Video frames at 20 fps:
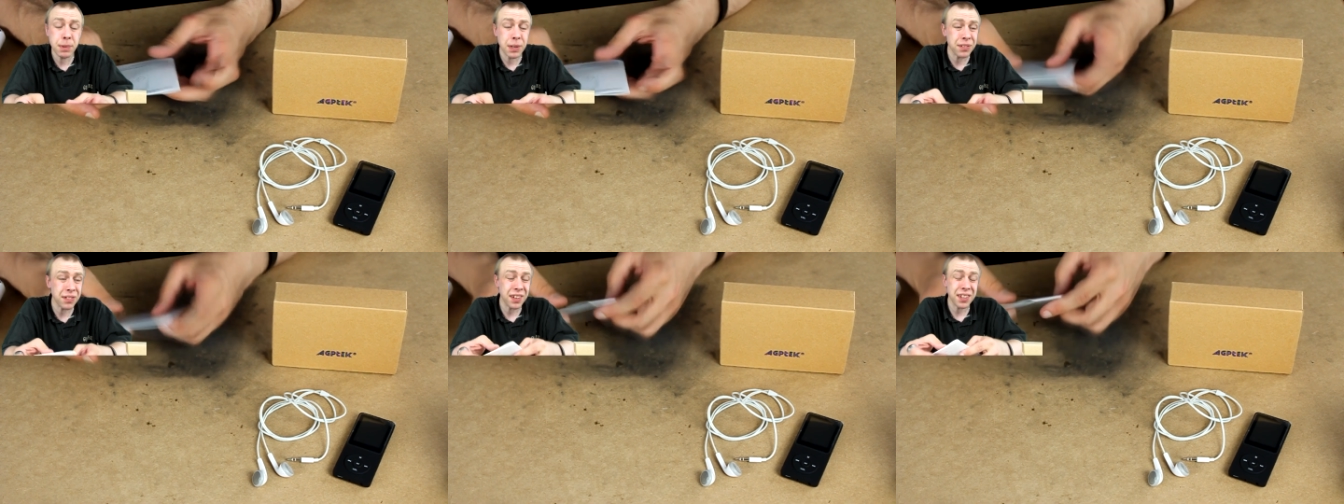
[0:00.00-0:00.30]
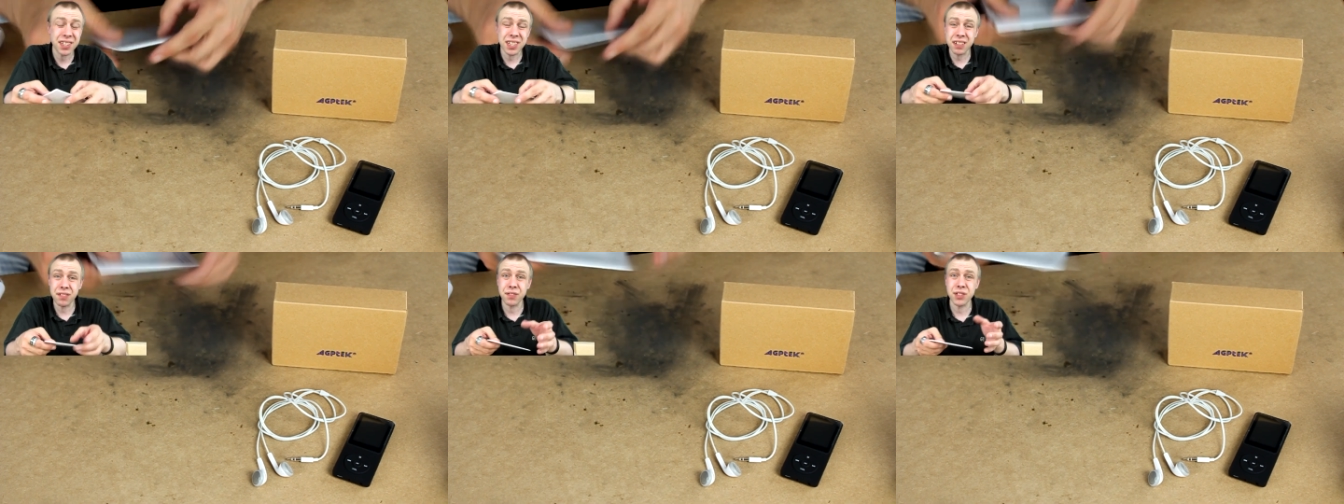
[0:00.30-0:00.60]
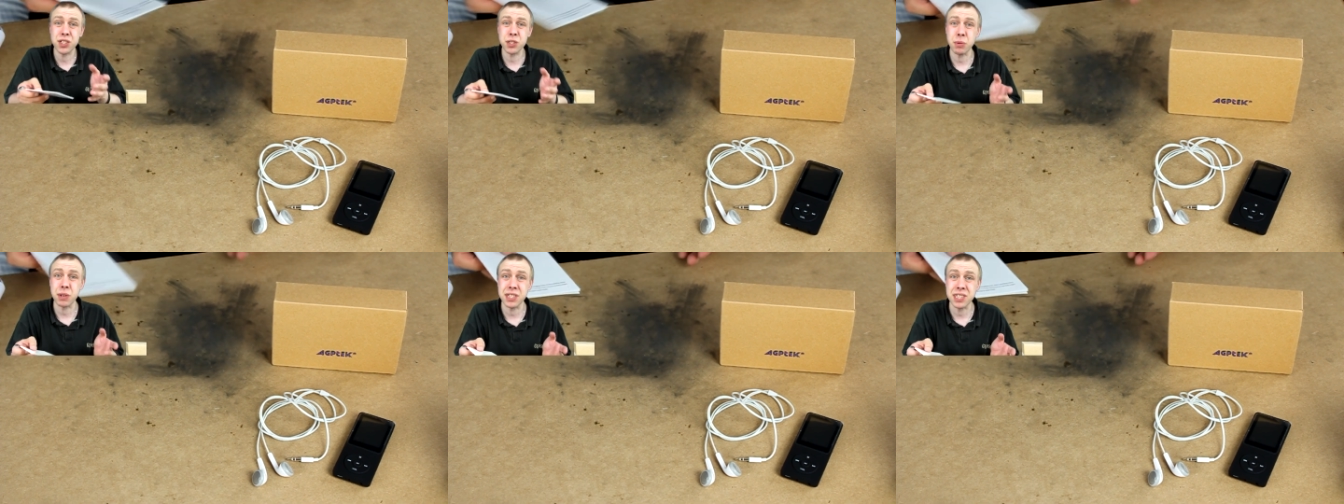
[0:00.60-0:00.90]
But I think for
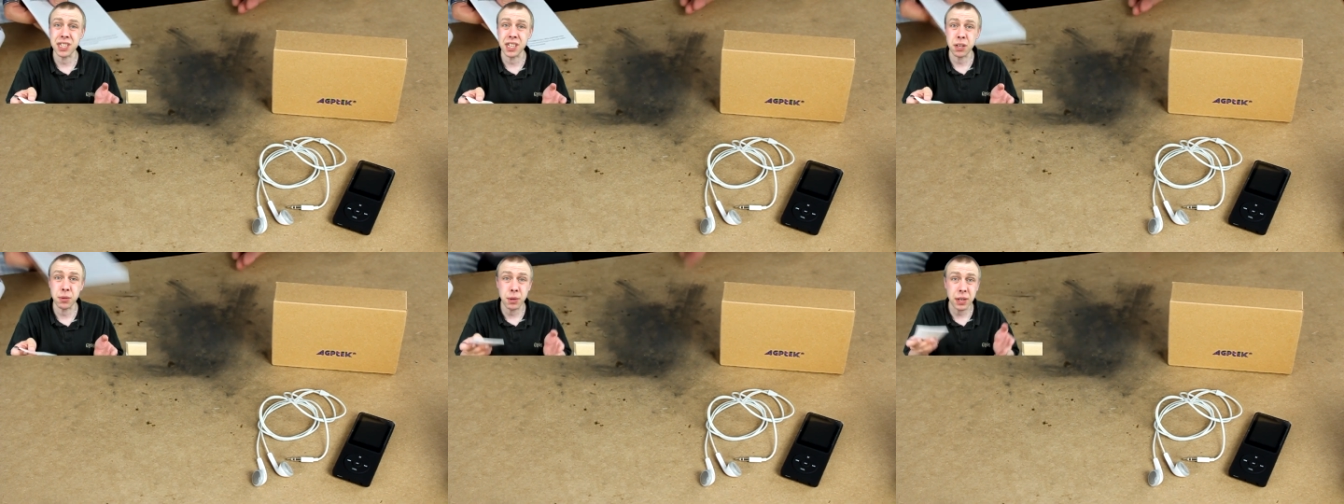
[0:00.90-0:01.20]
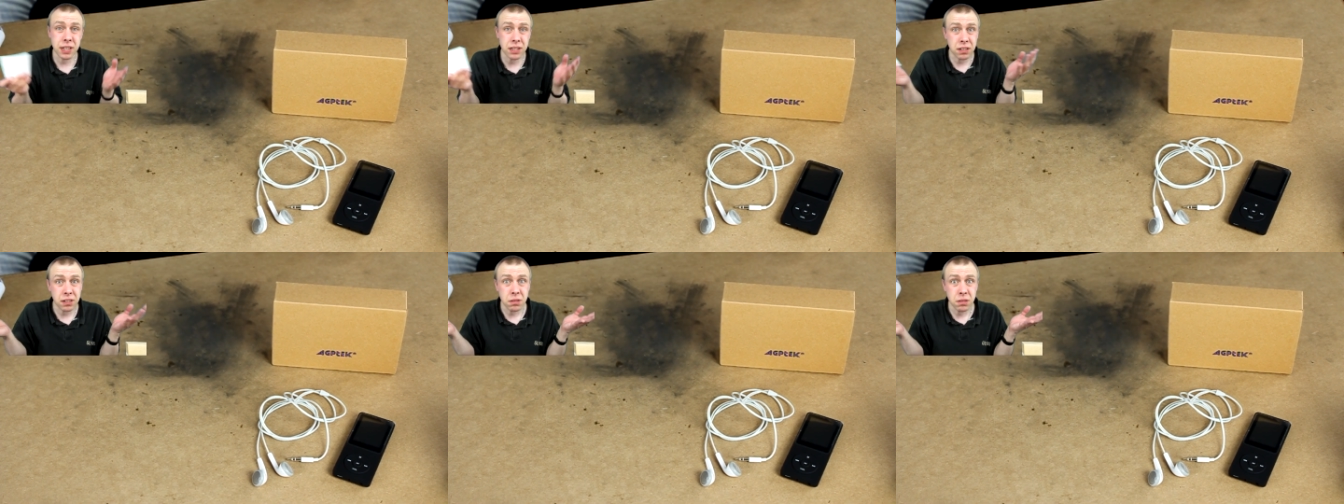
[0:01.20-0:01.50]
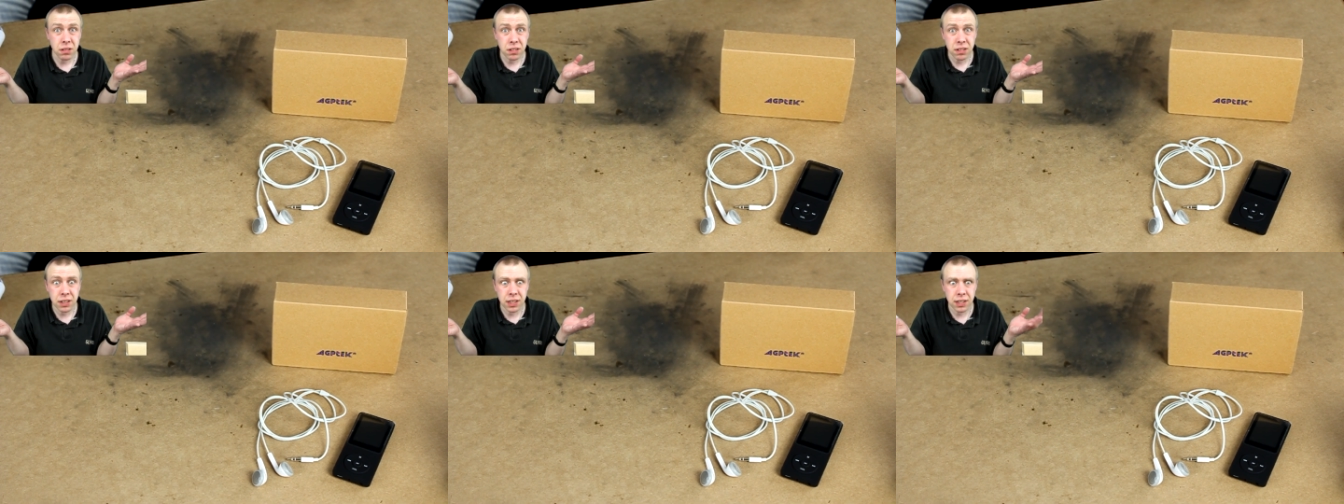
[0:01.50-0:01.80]
20 quid,
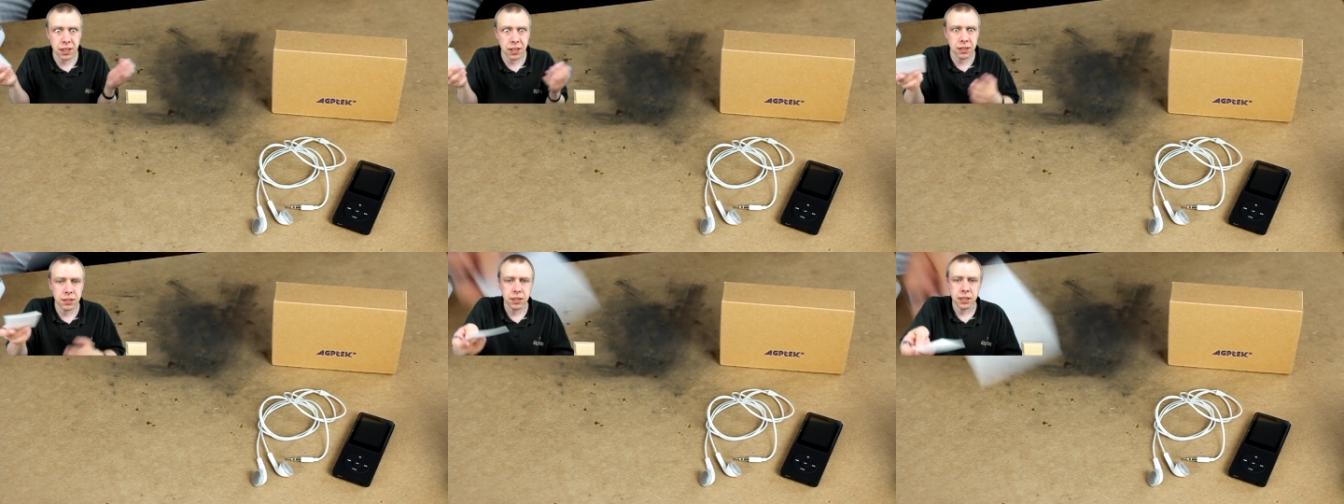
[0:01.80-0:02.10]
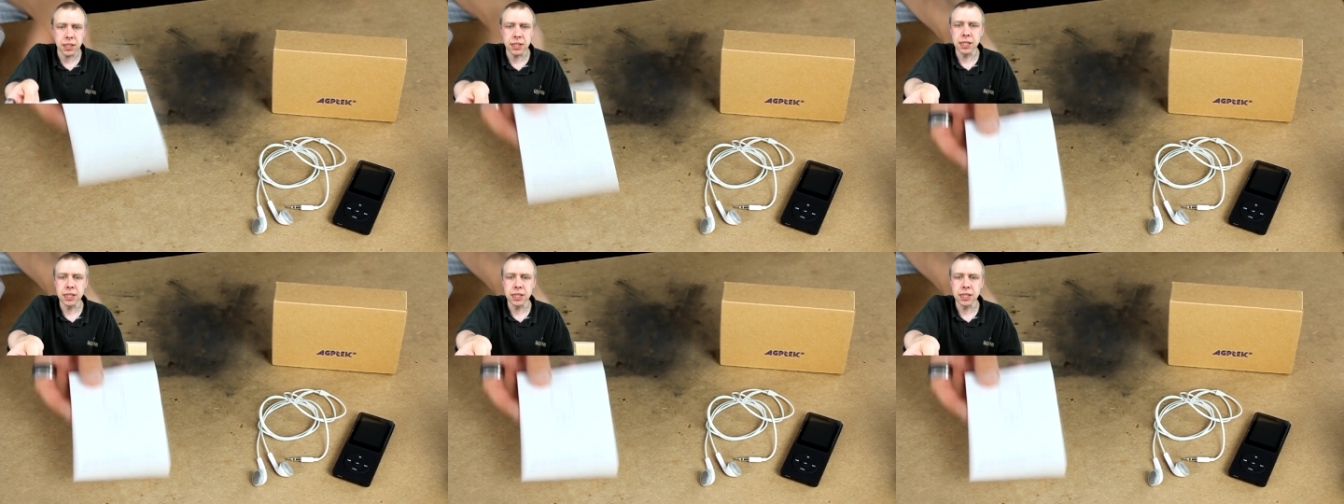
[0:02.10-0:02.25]
you know.